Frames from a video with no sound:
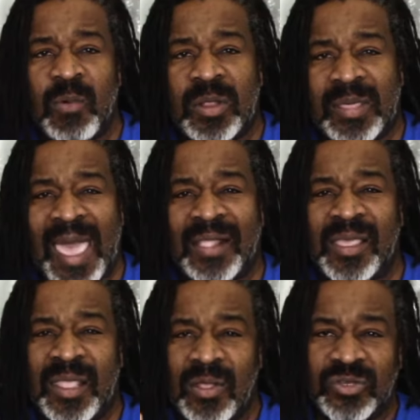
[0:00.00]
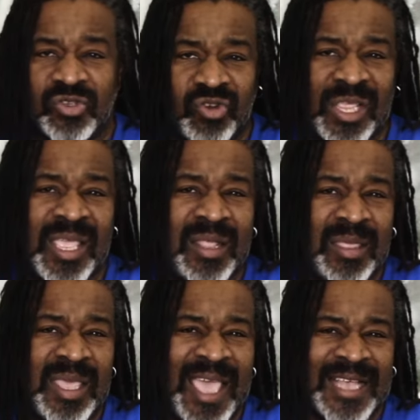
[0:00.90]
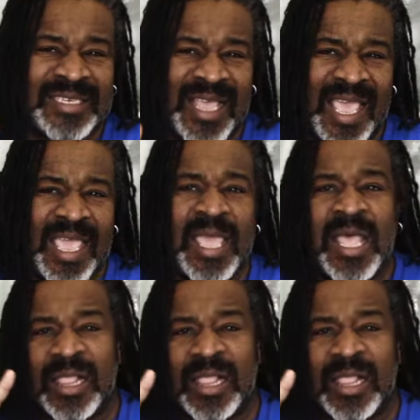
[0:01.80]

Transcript: we're tackling those tricky TSA